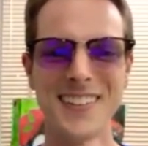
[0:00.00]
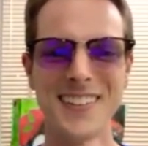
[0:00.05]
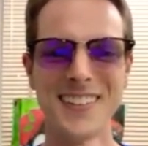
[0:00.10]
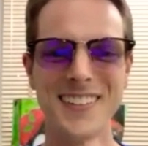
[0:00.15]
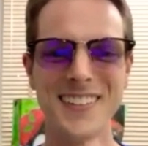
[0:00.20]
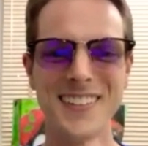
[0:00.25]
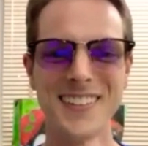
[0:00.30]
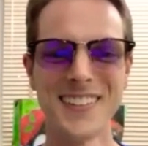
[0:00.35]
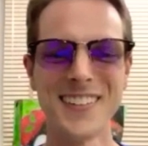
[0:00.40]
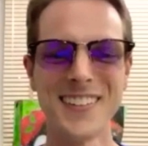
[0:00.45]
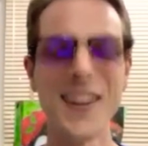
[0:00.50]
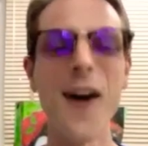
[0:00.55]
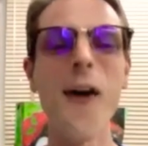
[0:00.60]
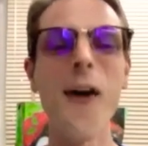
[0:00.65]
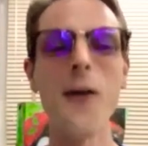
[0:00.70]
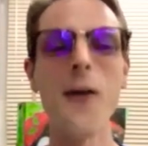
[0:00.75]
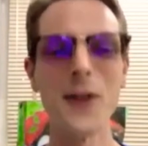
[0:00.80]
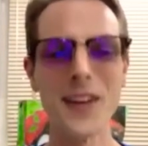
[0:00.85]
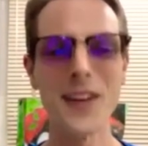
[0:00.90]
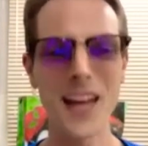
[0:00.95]
Oh,
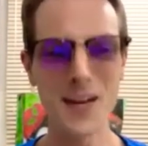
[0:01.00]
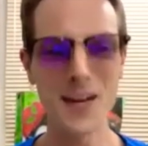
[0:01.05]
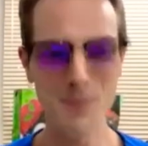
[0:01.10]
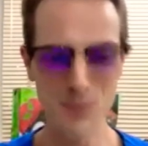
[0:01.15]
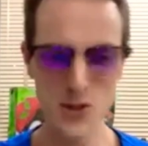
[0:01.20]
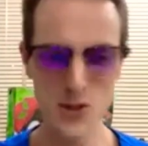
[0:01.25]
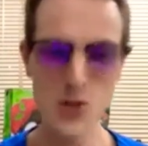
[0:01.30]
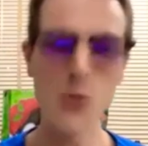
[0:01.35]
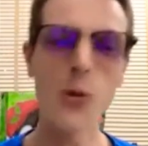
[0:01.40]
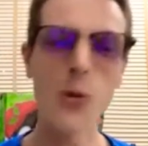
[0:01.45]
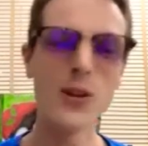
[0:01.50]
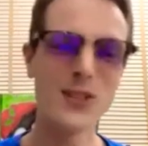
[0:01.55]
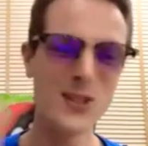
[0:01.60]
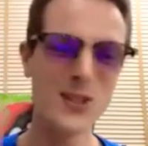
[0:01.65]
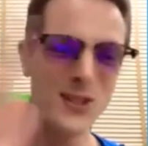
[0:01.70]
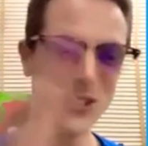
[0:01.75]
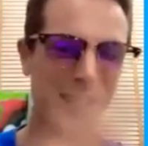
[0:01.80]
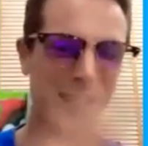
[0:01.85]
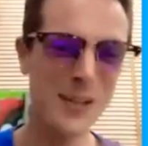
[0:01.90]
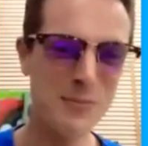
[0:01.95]
okay. You want to see it
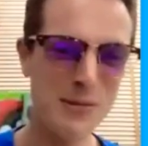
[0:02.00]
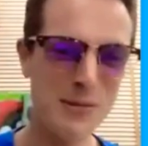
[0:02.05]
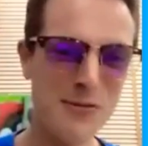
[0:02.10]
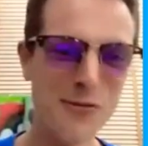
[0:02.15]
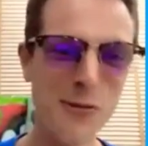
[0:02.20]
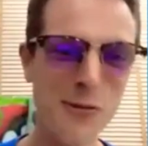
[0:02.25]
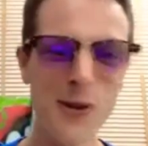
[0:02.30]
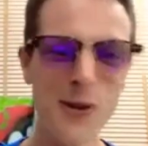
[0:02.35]
before?